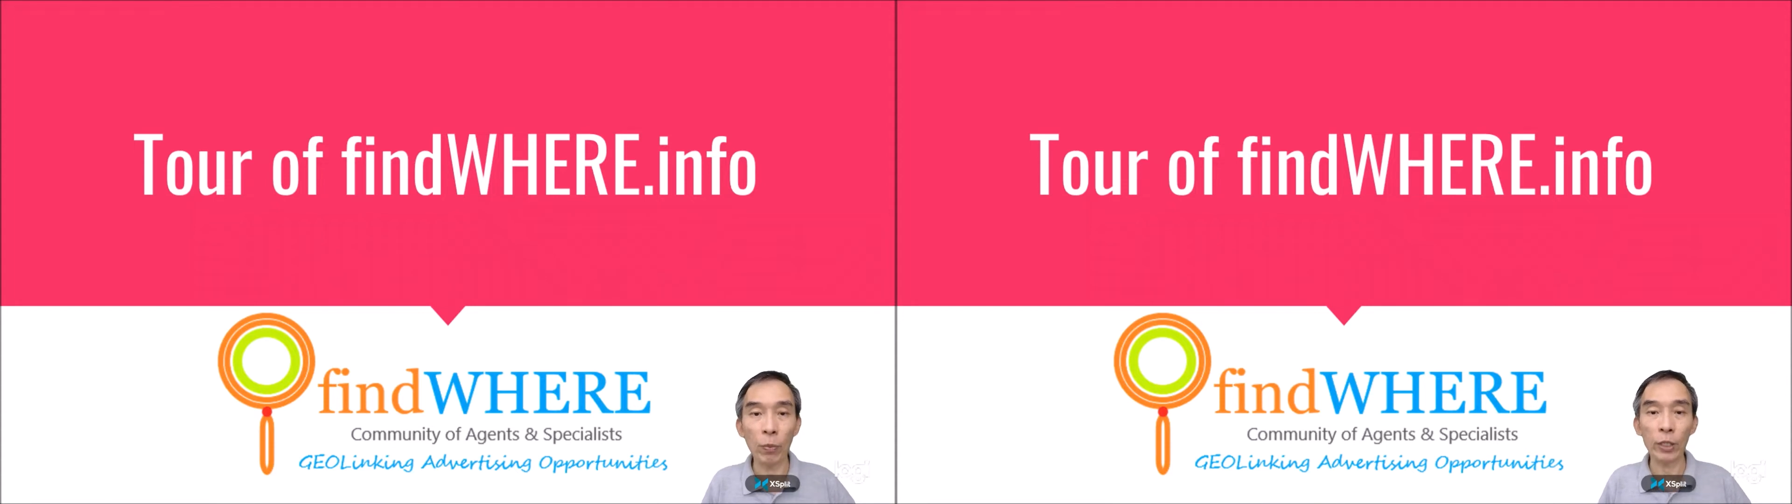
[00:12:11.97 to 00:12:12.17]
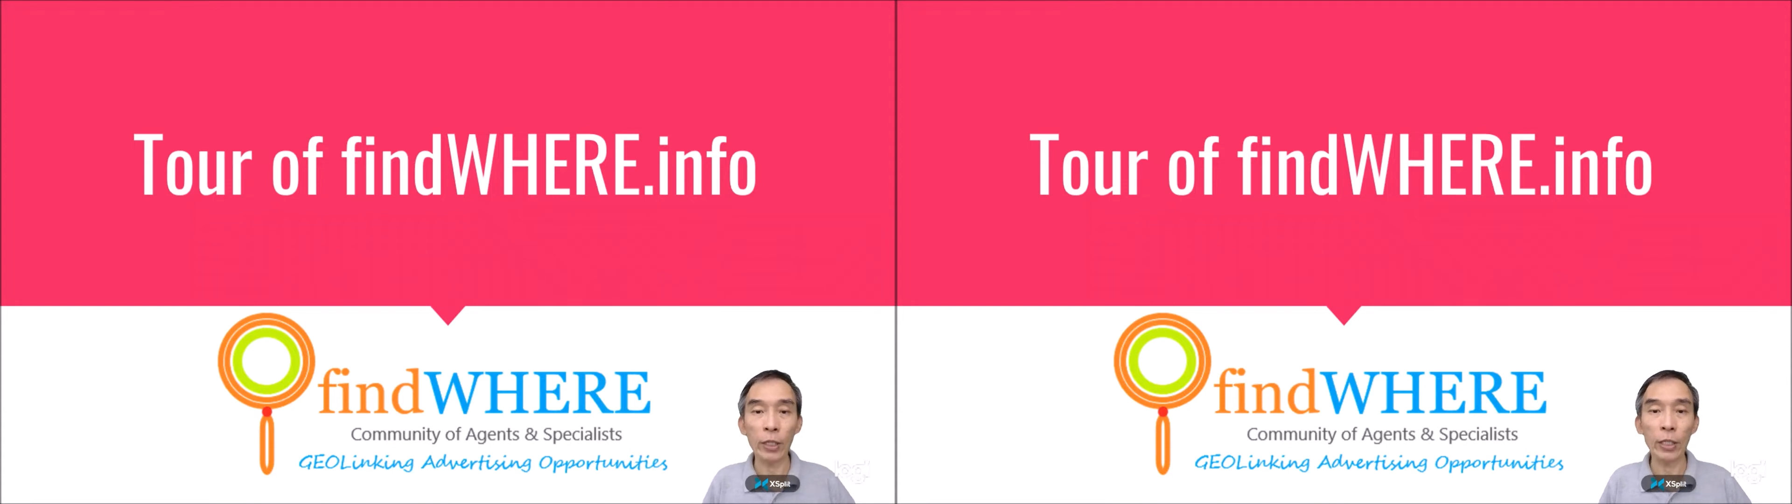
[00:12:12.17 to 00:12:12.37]

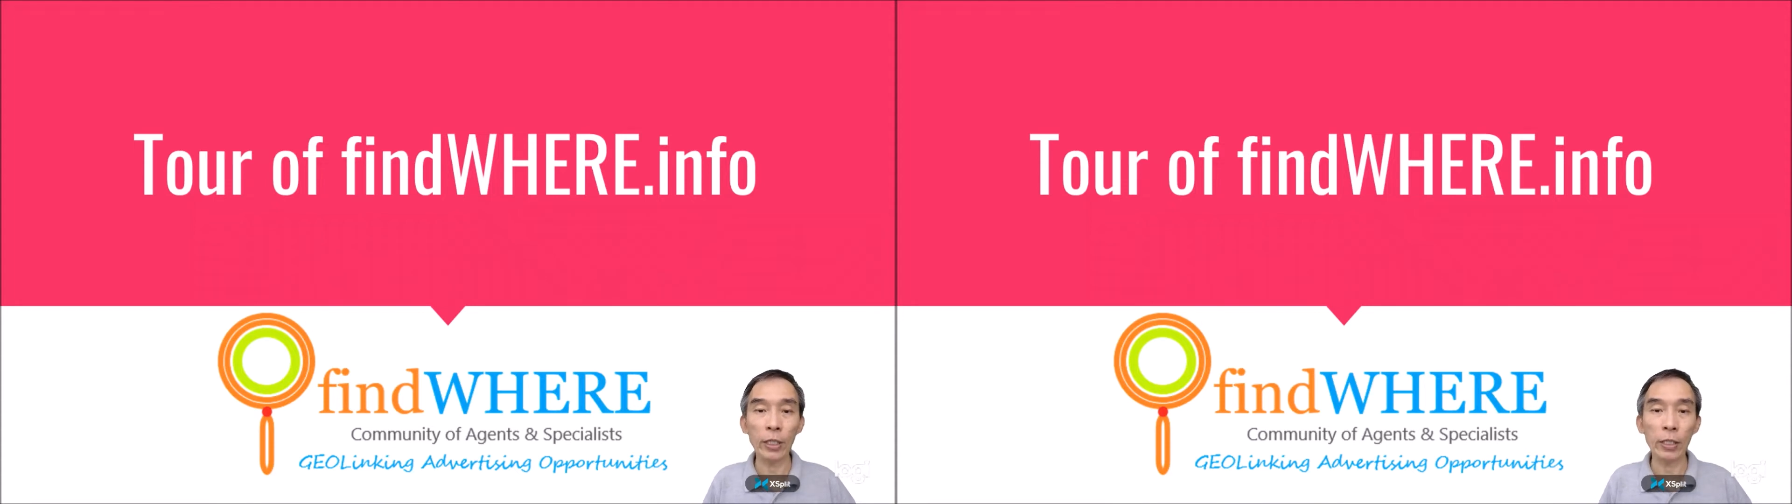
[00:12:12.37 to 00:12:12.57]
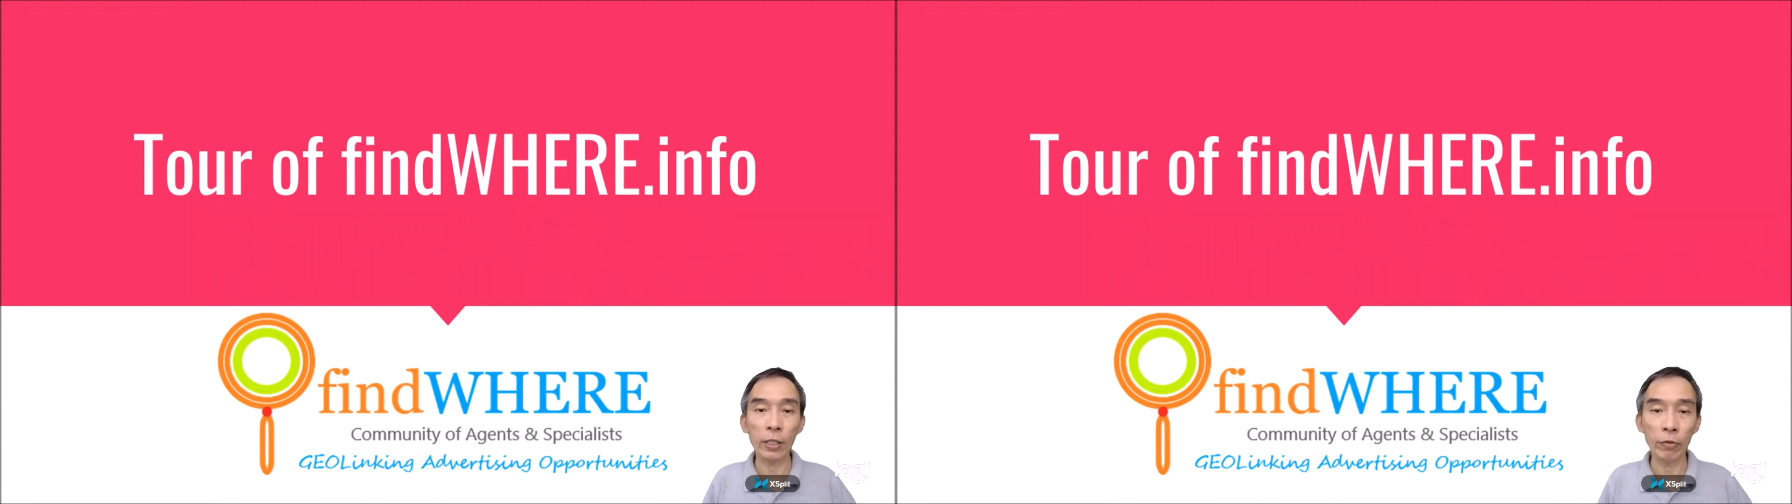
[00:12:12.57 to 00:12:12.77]
his
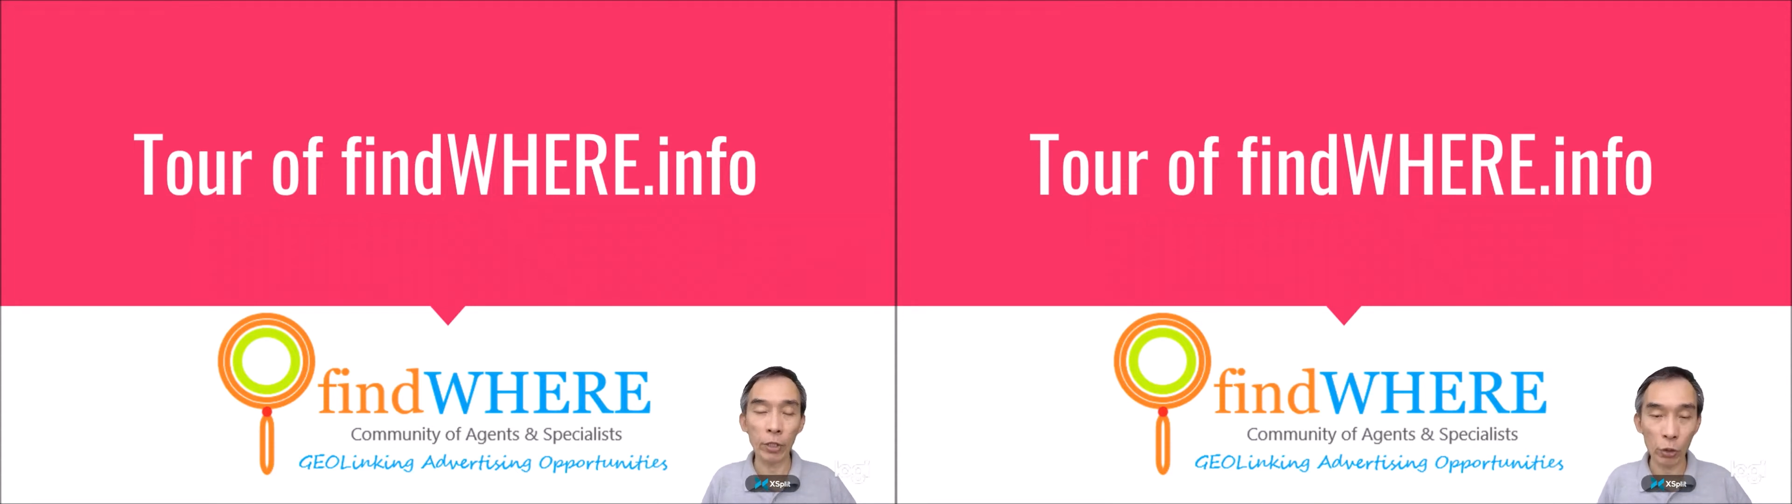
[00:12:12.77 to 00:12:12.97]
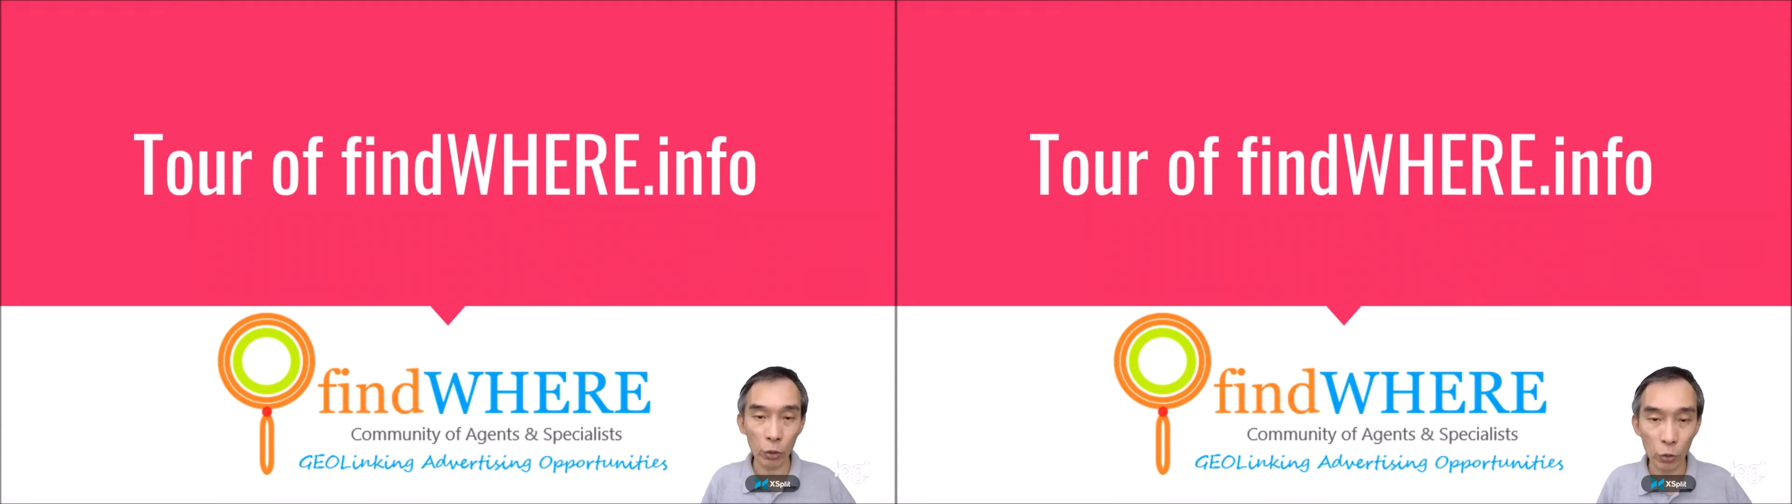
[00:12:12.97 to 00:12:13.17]
service
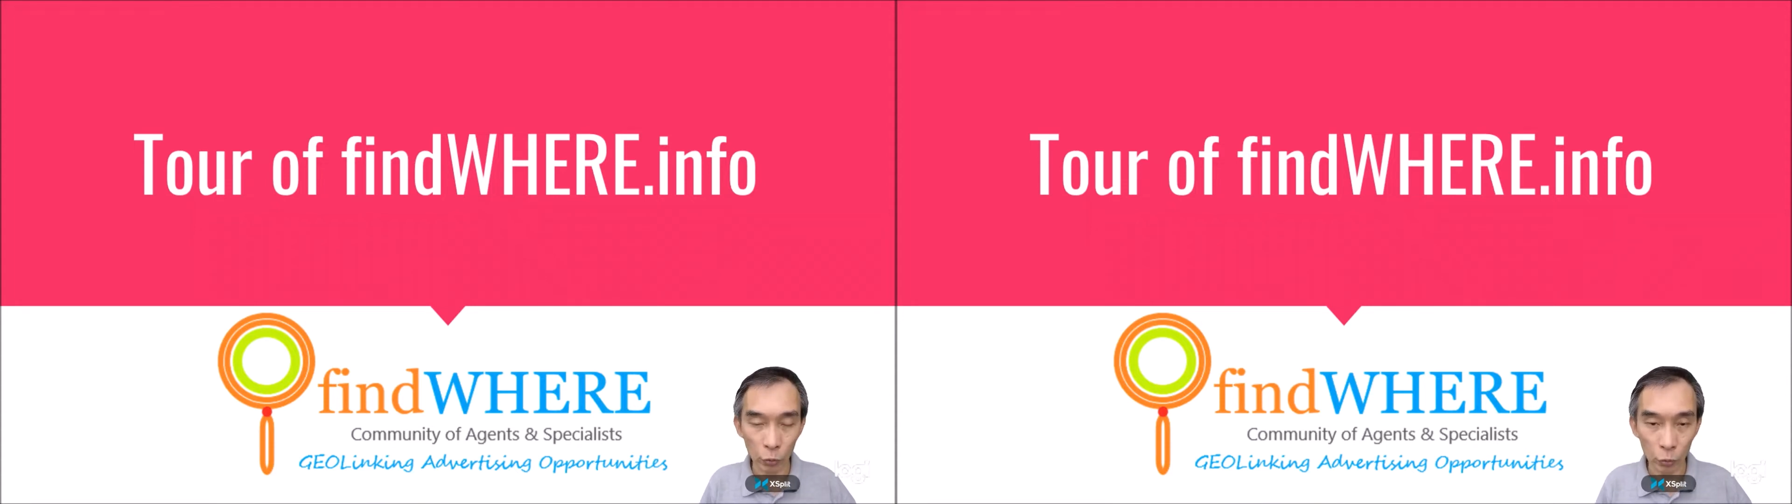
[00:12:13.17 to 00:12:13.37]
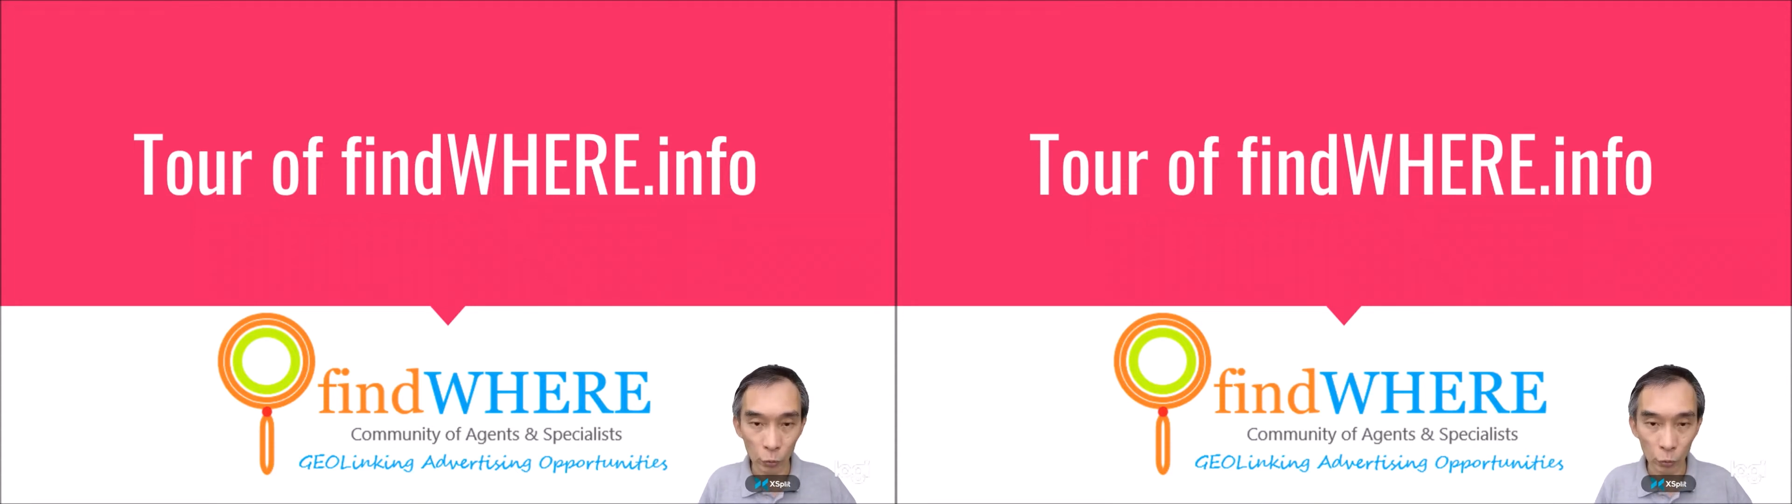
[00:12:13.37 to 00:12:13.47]
to